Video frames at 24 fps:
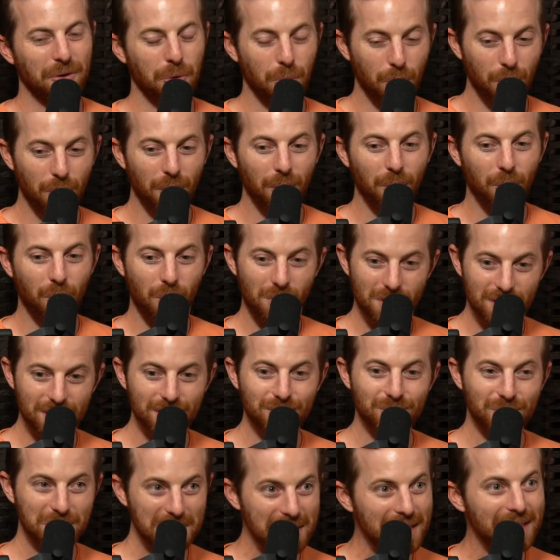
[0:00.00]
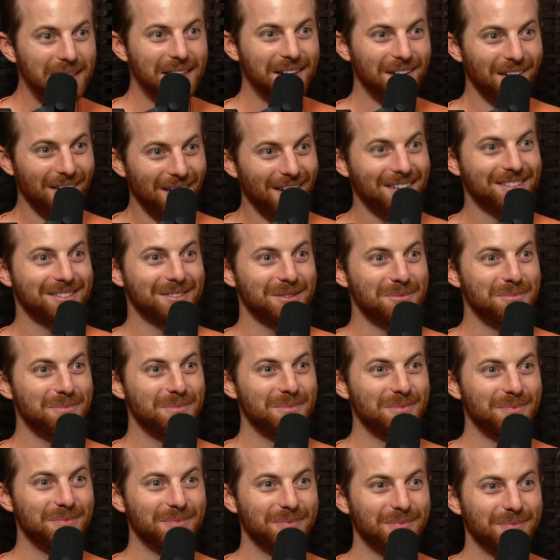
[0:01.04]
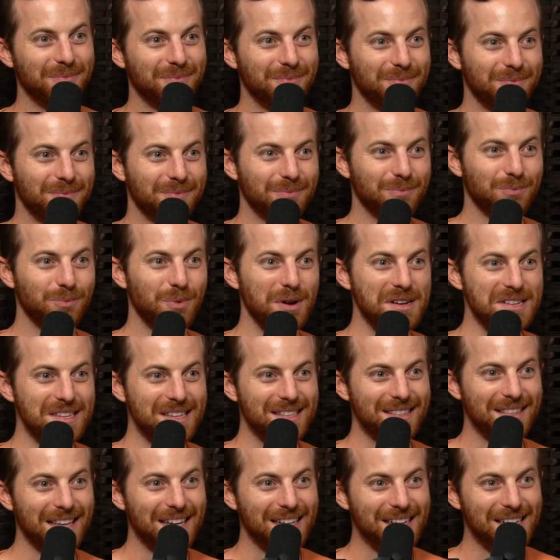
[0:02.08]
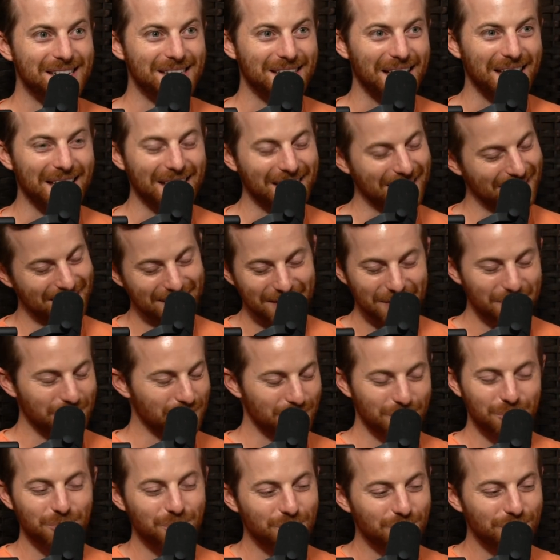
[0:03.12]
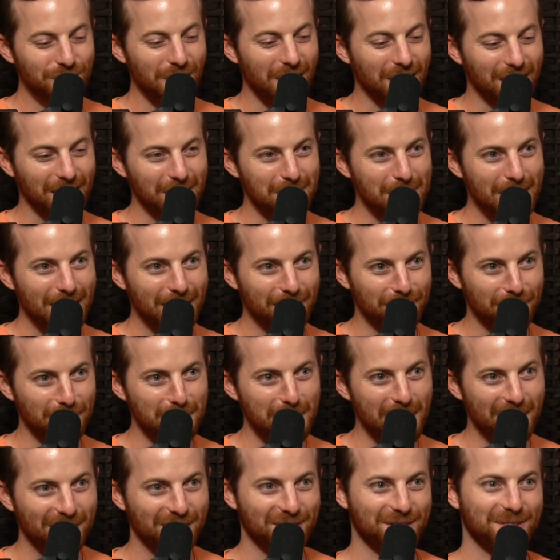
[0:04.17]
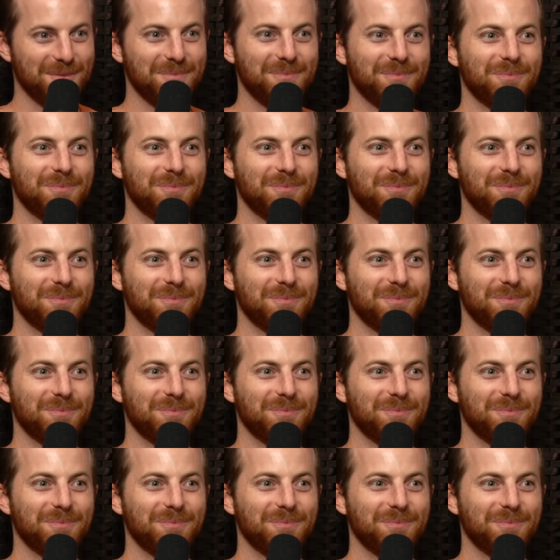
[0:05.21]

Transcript: Or one really awesome present that is like talking about it for months.